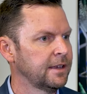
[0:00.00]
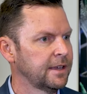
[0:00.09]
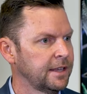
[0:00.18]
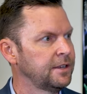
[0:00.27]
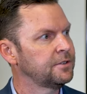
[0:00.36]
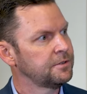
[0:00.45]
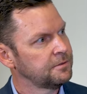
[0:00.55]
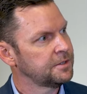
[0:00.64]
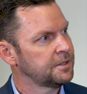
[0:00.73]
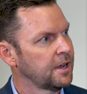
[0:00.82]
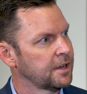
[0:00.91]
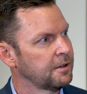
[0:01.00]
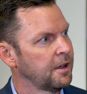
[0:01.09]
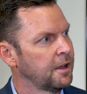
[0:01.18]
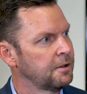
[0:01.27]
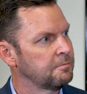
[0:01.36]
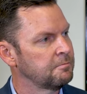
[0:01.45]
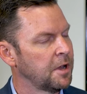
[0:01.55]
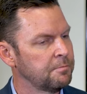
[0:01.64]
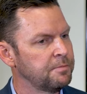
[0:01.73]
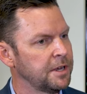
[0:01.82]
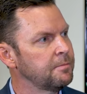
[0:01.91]
Can you talk
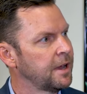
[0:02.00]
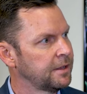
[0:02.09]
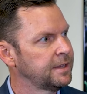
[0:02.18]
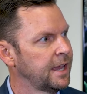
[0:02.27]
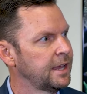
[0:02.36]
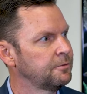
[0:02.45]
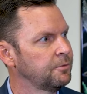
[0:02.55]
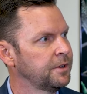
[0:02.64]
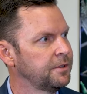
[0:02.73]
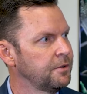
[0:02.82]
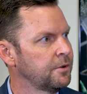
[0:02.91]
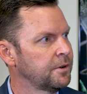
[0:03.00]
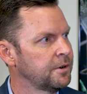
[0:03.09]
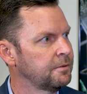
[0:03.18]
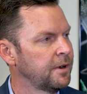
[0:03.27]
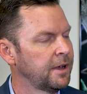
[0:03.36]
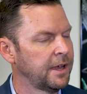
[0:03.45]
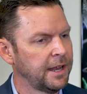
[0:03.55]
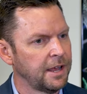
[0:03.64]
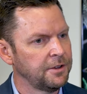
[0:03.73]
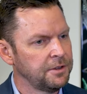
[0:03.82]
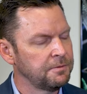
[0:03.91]
a bit about that with your, and
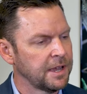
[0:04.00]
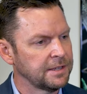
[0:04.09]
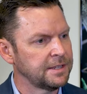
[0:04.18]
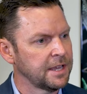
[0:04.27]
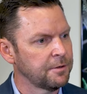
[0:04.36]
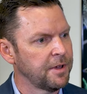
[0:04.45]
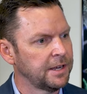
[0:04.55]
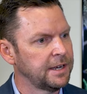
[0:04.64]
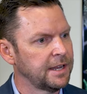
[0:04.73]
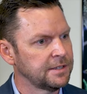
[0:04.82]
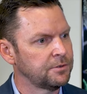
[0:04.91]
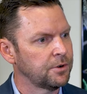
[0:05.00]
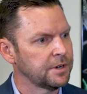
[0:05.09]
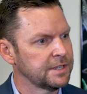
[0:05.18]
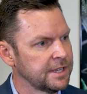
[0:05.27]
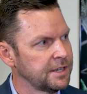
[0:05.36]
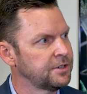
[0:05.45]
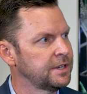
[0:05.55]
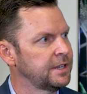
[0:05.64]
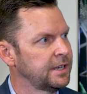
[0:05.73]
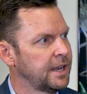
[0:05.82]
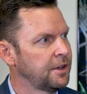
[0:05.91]
how do you guys think about it as an
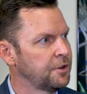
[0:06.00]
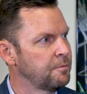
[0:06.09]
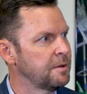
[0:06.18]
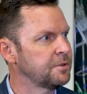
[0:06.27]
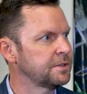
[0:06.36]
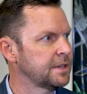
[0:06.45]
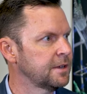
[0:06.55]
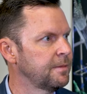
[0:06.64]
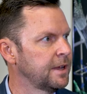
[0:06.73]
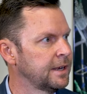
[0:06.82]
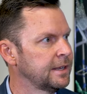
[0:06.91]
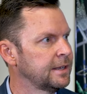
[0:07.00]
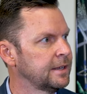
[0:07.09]
organization and how your members think about it?